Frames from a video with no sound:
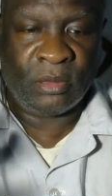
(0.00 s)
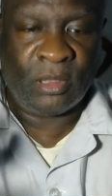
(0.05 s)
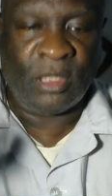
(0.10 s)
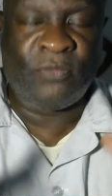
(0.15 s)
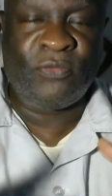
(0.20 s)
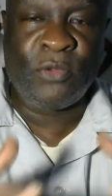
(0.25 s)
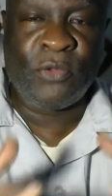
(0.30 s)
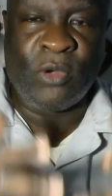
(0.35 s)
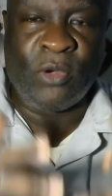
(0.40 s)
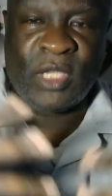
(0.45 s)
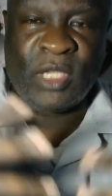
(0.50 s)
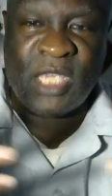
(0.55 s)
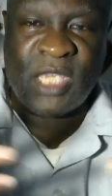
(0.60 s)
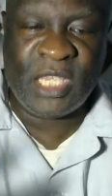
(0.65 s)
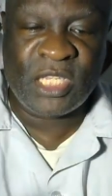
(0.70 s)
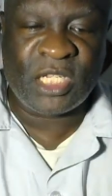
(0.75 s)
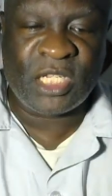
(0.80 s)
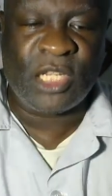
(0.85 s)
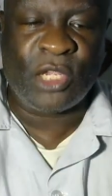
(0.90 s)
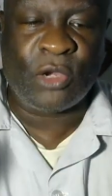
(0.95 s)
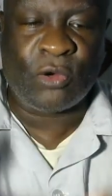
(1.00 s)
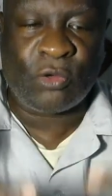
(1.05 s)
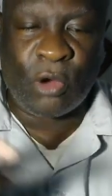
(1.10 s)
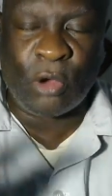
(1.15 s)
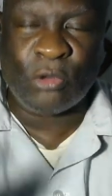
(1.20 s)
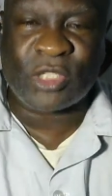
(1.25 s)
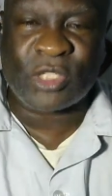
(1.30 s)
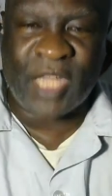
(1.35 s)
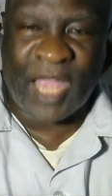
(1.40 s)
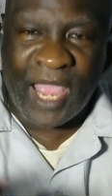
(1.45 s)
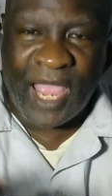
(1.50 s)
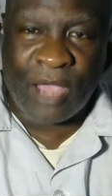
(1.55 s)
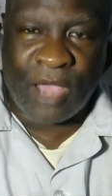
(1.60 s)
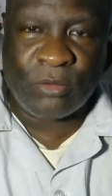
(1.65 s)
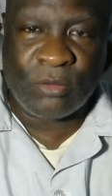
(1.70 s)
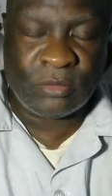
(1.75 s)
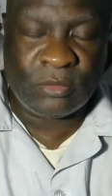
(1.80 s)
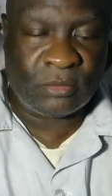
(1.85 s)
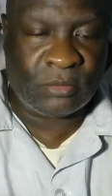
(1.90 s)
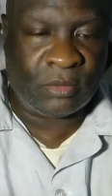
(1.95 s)
if you are easily grossed
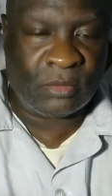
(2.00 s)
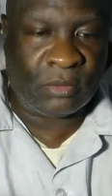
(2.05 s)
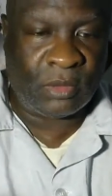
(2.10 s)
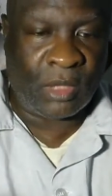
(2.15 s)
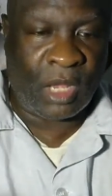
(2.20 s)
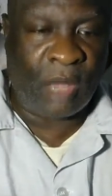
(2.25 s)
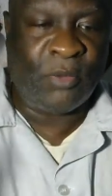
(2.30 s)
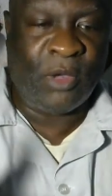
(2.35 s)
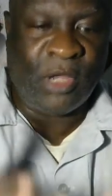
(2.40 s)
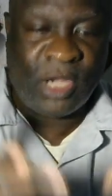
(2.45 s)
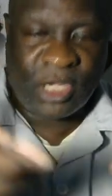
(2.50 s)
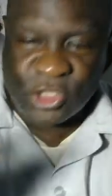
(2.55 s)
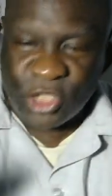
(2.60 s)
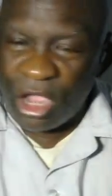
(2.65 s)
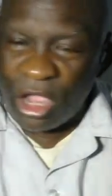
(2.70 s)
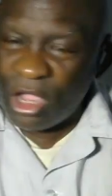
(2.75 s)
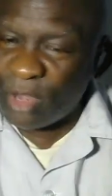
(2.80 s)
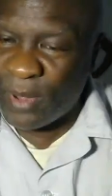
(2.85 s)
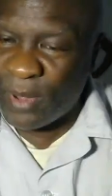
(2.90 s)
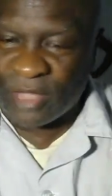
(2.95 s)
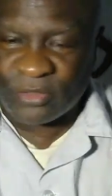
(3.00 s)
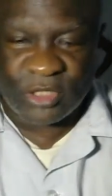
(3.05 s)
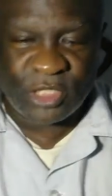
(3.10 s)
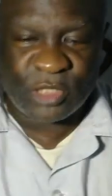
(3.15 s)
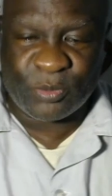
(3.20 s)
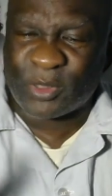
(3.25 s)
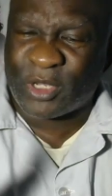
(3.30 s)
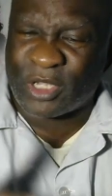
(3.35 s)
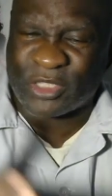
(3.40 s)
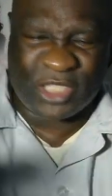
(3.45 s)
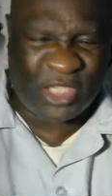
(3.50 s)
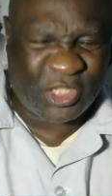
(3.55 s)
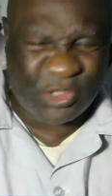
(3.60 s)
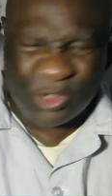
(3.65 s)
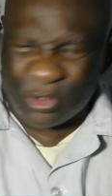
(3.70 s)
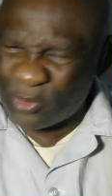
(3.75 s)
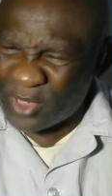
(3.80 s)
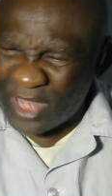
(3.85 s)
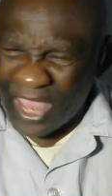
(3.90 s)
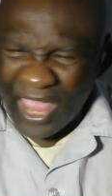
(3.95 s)
out, I'm going to talk about this because it's
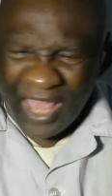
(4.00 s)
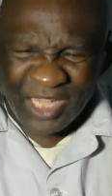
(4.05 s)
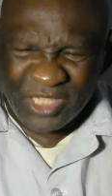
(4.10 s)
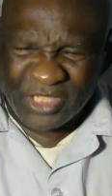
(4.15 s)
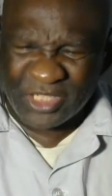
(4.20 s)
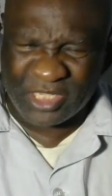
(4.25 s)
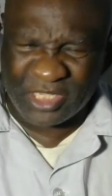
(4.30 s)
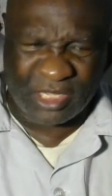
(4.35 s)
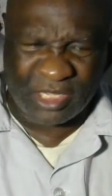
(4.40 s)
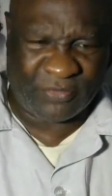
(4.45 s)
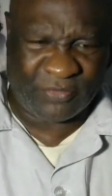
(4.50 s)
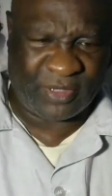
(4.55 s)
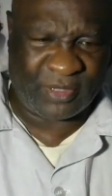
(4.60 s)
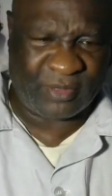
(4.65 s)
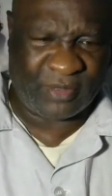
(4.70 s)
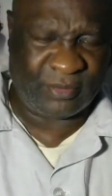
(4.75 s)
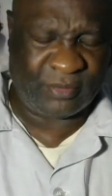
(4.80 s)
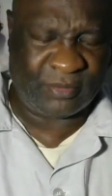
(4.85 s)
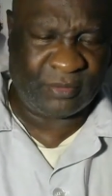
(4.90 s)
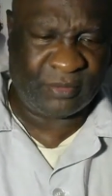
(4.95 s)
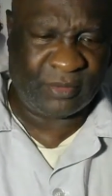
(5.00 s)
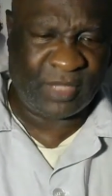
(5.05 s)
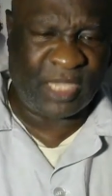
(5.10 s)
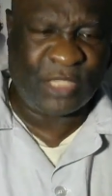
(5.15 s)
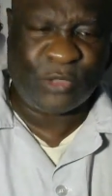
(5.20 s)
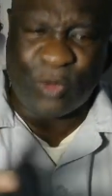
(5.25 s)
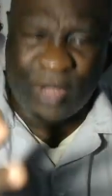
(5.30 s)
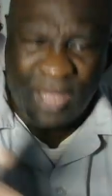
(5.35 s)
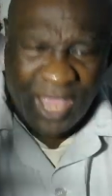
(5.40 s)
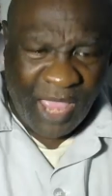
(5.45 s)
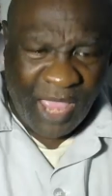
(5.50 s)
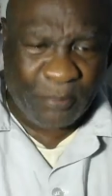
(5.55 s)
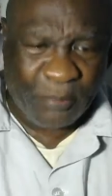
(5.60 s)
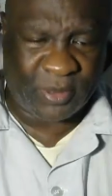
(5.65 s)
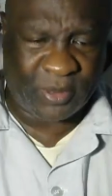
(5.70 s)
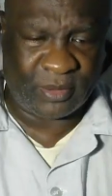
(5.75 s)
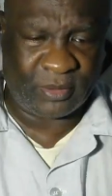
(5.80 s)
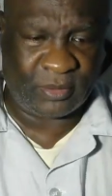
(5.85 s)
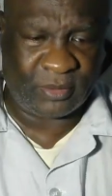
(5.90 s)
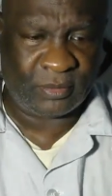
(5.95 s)
the reality of it. That's what
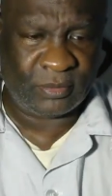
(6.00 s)
happened.